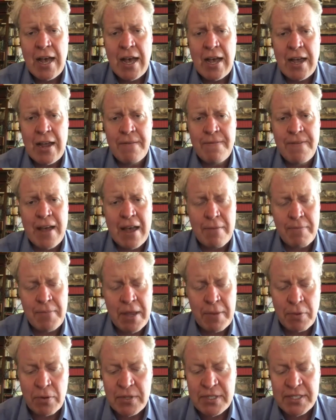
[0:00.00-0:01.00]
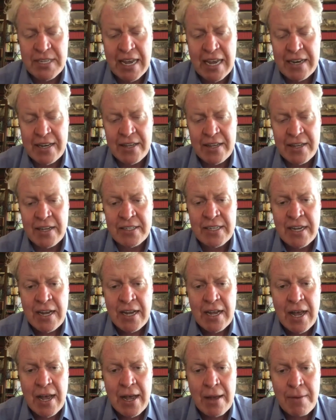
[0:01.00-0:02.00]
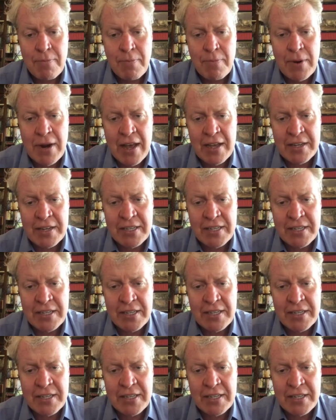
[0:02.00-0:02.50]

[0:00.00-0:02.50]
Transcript: In fact, people said that blood